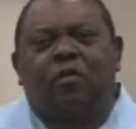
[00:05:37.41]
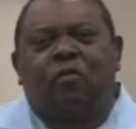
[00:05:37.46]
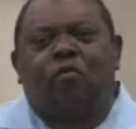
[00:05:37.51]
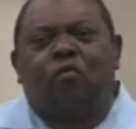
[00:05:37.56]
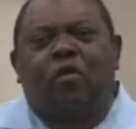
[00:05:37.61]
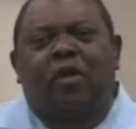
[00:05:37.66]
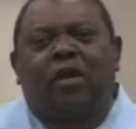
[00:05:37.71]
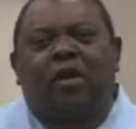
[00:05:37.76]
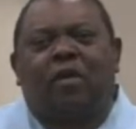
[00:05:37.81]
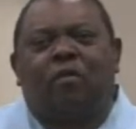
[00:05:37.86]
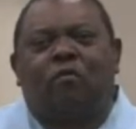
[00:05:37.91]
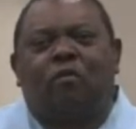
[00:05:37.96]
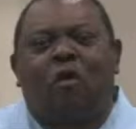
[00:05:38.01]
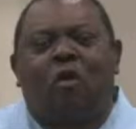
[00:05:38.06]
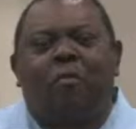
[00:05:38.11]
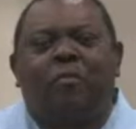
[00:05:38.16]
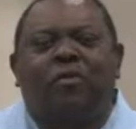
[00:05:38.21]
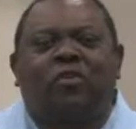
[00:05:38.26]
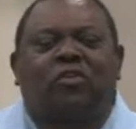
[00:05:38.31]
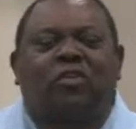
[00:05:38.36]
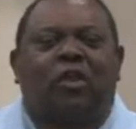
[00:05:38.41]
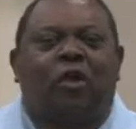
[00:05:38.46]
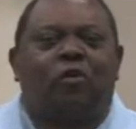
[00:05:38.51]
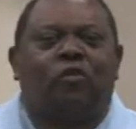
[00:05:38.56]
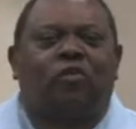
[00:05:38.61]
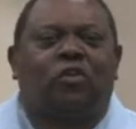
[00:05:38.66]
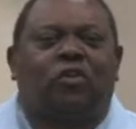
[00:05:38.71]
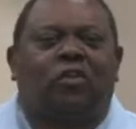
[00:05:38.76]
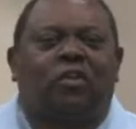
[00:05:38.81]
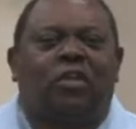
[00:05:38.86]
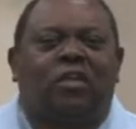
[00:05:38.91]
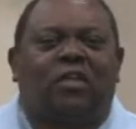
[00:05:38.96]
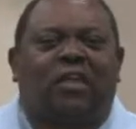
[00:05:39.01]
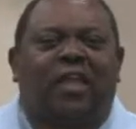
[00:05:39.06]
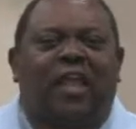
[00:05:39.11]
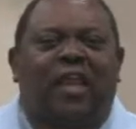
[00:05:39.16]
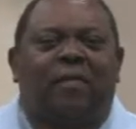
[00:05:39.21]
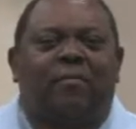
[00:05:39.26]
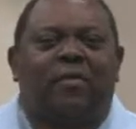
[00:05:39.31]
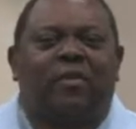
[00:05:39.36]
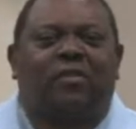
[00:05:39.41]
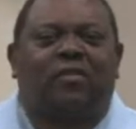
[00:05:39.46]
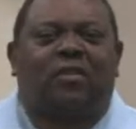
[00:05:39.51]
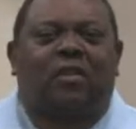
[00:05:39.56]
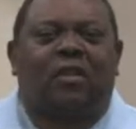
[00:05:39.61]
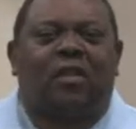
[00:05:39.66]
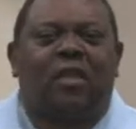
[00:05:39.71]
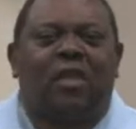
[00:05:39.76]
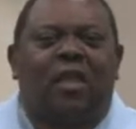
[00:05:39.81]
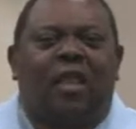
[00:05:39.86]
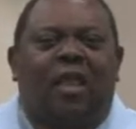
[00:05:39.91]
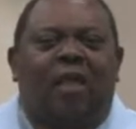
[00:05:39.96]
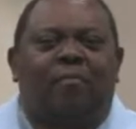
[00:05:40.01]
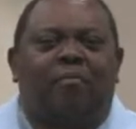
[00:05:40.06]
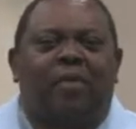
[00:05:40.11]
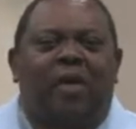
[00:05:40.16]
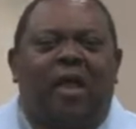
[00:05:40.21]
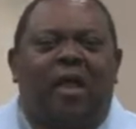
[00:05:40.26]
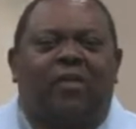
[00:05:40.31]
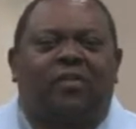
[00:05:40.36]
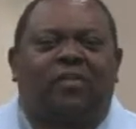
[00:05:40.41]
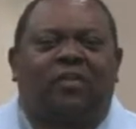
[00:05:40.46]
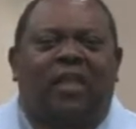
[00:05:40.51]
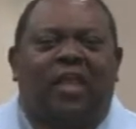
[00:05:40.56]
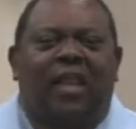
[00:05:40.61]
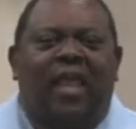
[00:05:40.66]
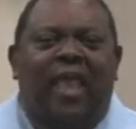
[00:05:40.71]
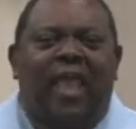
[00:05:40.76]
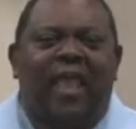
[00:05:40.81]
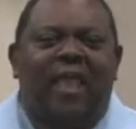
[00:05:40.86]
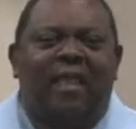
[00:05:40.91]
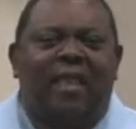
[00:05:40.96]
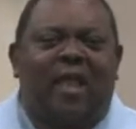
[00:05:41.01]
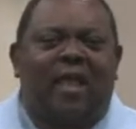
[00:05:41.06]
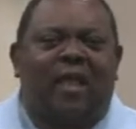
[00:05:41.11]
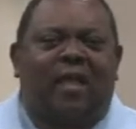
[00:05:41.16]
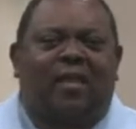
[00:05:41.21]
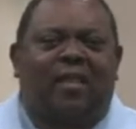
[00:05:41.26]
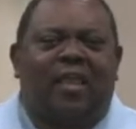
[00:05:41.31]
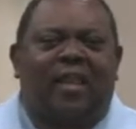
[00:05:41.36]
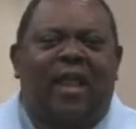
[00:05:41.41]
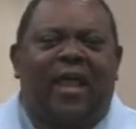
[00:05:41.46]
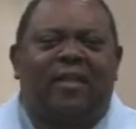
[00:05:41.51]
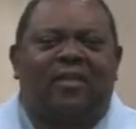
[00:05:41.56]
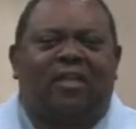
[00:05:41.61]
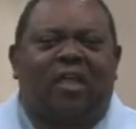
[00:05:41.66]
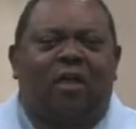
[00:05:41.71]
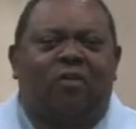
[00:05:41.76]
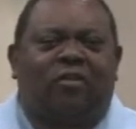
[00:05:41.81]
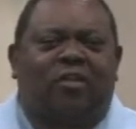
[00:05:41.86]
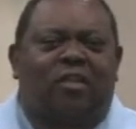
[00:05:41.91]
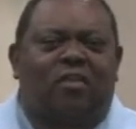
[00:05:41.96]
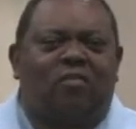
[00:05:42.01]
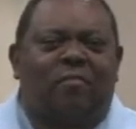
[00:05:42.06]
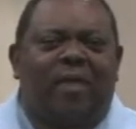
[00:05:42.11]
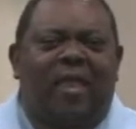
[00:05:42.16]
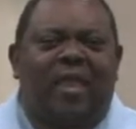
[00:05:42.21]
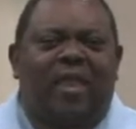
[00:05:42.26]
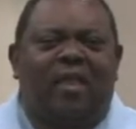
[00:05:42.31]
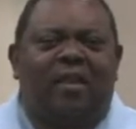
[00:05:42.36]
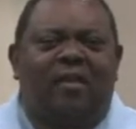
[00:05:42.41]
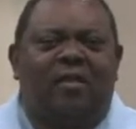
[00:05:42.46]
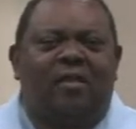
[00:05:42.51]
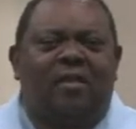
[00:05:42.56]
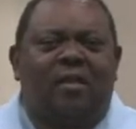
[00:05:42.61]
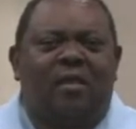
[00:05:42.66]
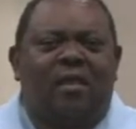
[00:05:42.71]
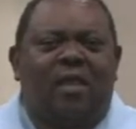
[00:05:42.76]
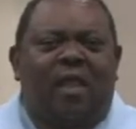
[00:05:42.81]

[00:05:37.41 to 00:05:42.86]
one of the Roman soldiers looked at him and Paul said, "Hey, can I talk to you, man?"